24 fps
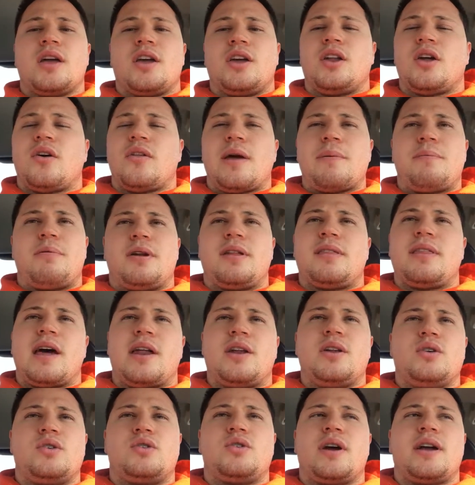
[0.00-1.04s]
you know, they put in
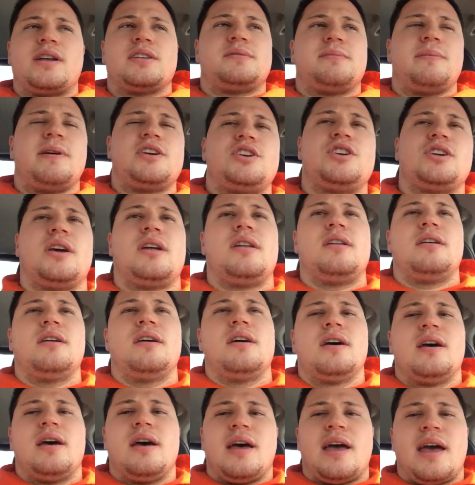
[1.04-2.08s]
that new transmission,
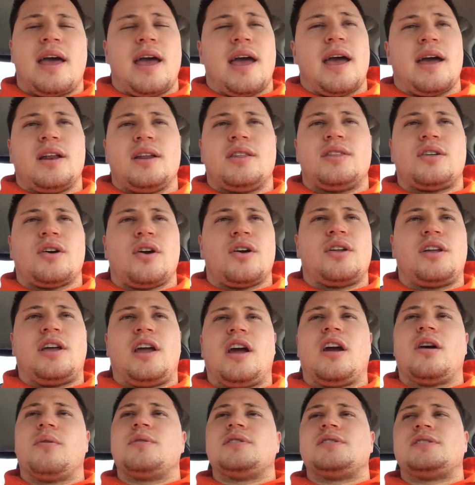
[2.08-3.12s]
and third
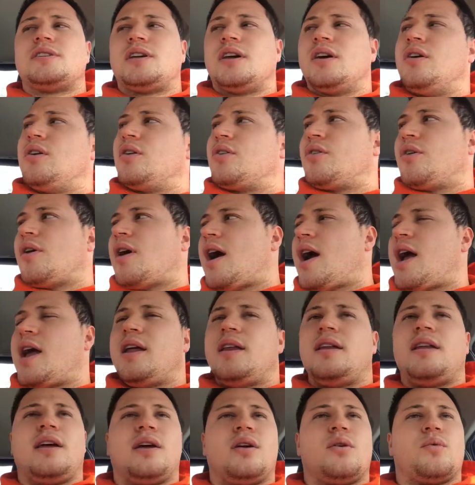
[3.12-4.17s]
gear was still
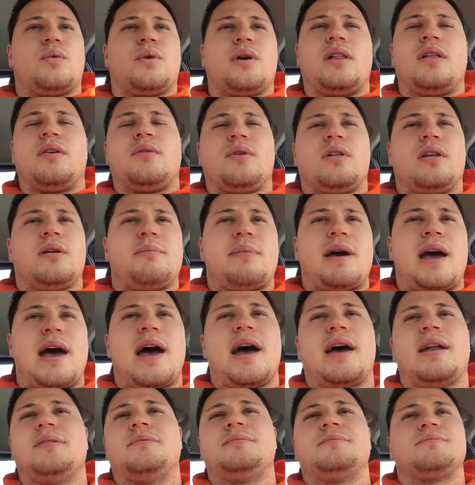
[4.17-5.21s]
grinding really, really
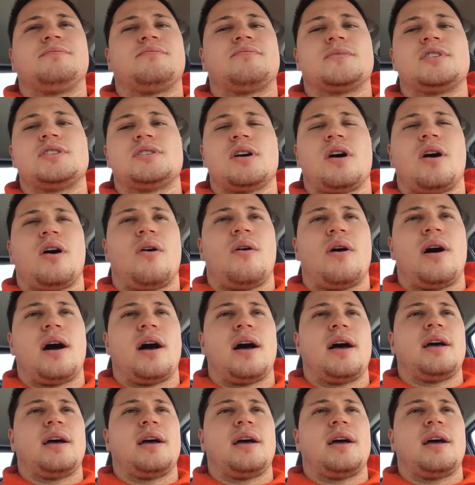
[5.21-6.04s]
bad. So